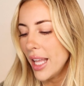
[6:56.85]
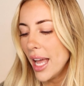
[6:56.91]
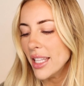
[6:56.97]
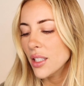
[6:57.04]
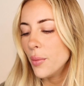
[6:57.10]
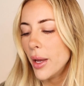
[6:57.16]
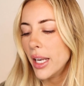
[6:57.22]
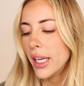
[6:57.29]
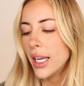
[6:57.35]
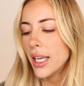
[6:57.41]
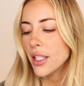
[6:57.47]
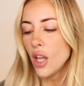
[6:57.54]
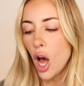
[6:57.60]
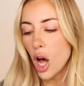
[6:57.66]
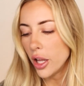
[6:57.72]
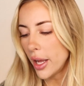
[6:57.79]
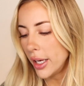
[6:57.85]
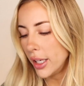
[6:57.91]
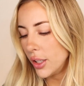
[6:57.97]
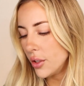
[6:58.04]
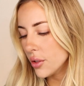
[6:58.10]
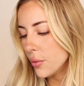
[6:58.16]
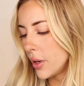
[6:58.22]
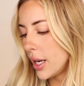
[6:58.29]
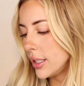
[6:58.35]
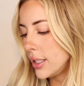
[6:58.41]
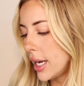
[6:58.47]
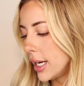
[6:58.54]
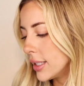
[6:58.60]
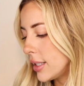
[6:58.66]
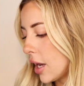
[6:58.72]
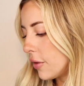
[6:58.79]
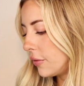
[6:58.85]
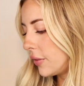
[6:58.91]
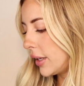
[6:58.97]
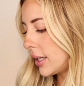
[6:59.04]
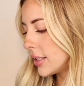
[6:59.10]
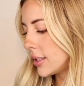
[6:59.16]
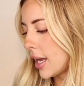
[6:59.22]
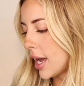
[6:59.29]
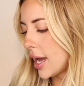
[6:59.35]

Lens Buddy is all I use when I take selfies,